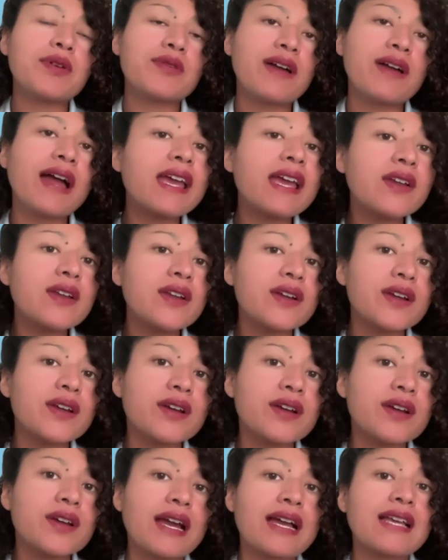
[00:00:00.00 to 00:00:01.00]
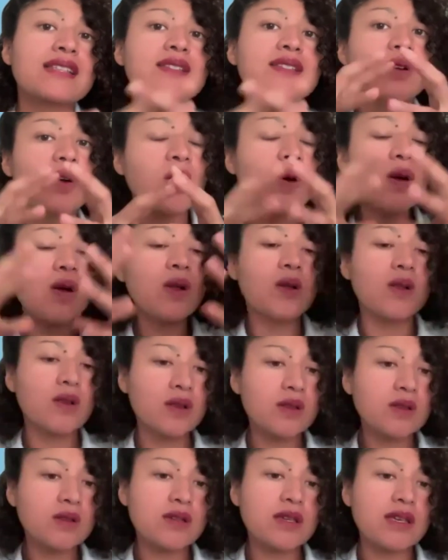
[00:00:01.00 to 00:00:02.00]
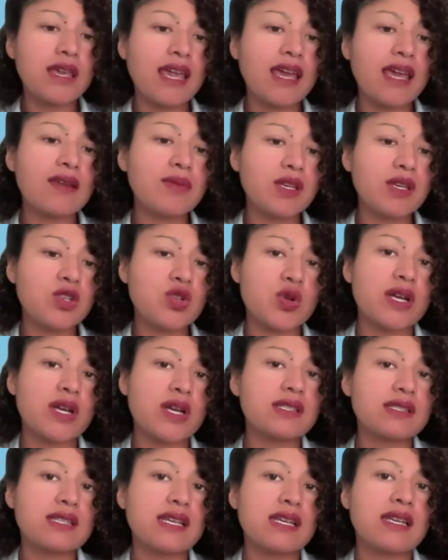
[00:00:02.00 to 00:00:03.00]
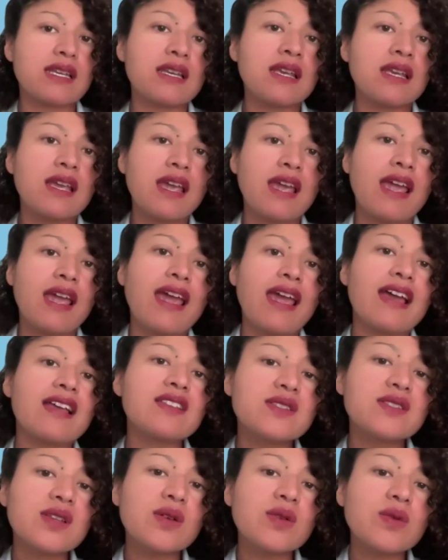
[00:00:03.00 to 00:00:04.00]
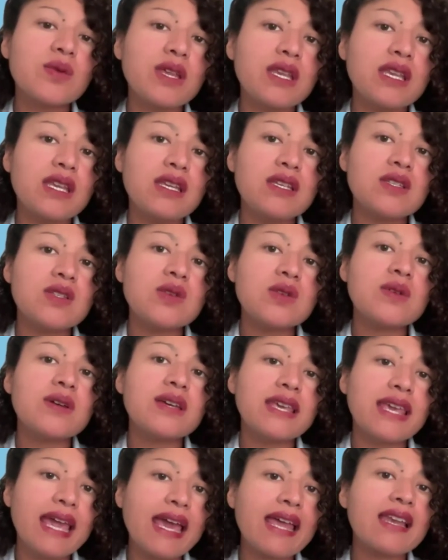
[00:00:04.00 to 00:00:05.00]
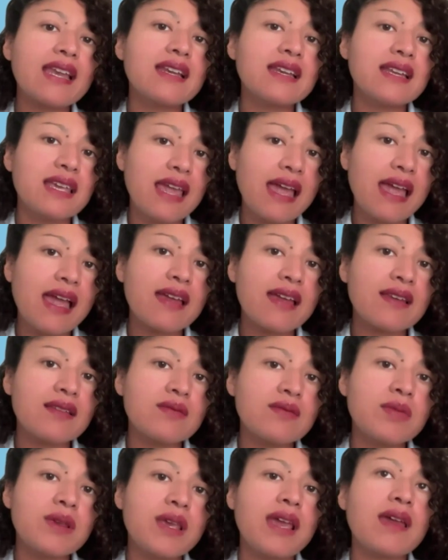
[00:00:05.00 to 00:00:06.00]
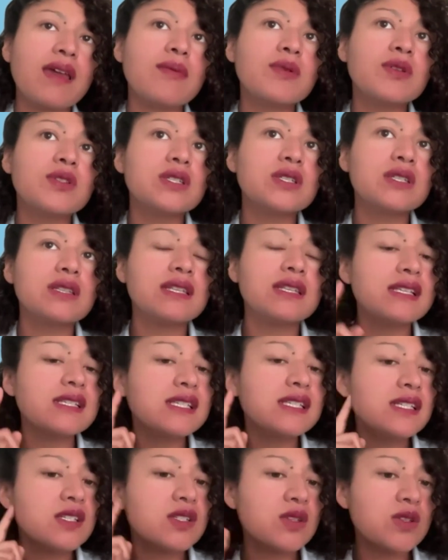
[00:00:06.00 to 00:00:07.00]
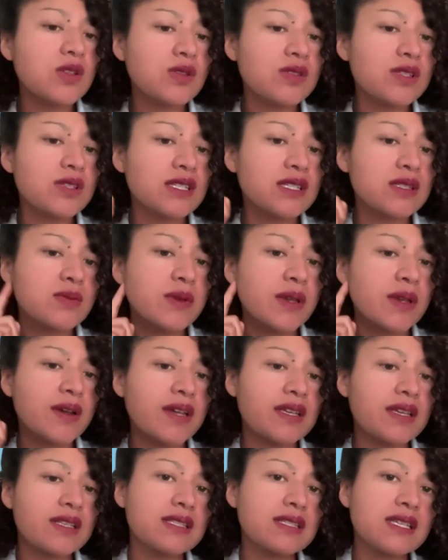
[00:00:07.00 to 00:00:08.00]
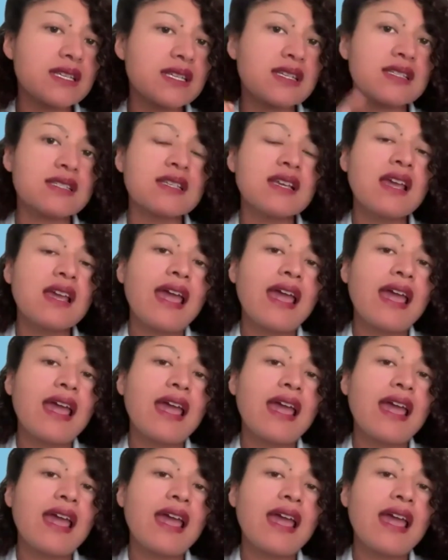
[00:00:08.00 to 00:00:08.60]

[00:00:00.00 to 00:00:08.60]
provider as a whole can be trusted. And so we need to again and again be able to listen to those experiences